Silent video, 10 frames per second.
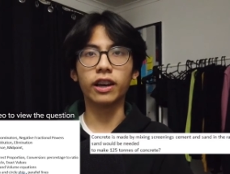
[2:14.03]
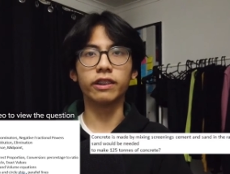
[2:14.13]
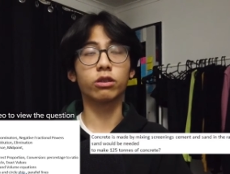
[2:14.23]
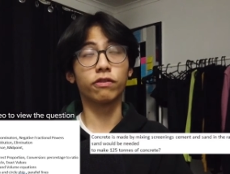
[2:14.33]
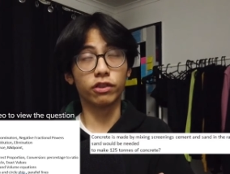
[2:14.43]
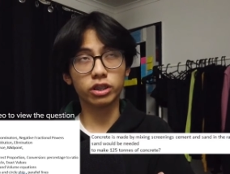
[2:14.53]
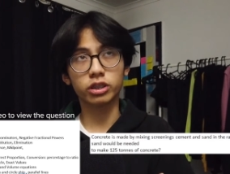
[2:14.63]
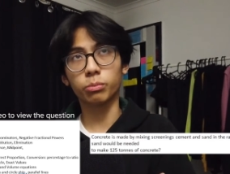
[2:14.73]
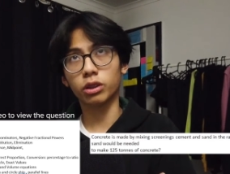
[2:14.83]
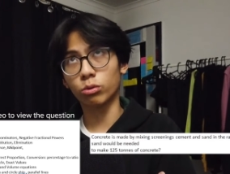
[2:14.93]
and
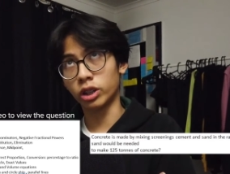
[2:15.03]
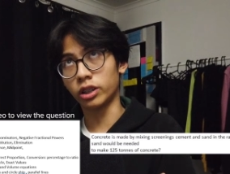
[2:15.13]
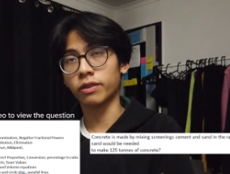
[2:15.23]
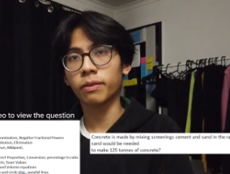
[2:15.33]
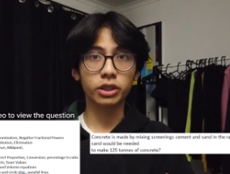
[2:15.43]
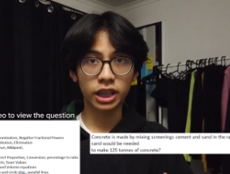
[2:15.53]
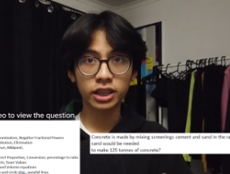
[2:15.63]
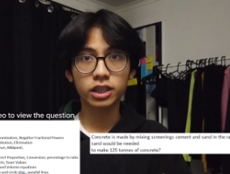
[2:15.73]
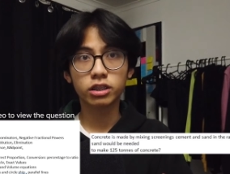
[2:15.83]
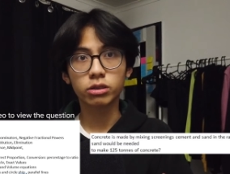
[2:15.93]
conversion between
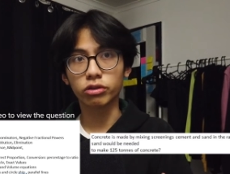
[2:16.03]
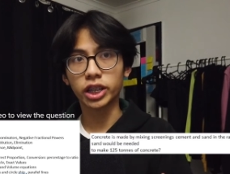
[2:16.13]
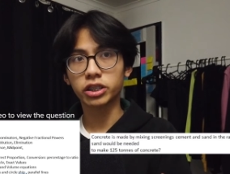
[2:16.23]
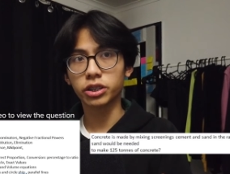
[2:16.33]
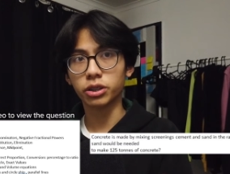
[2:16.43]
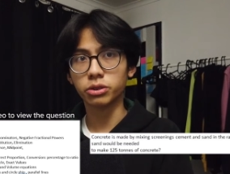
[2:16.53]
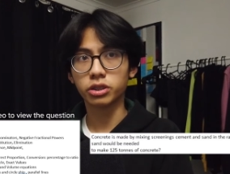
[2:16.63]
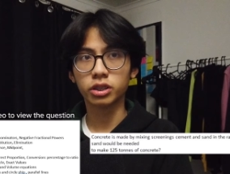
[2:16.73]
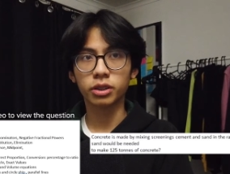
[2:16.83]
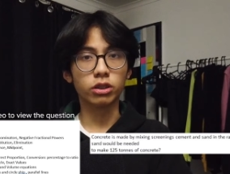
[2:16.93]
percentage to ratios.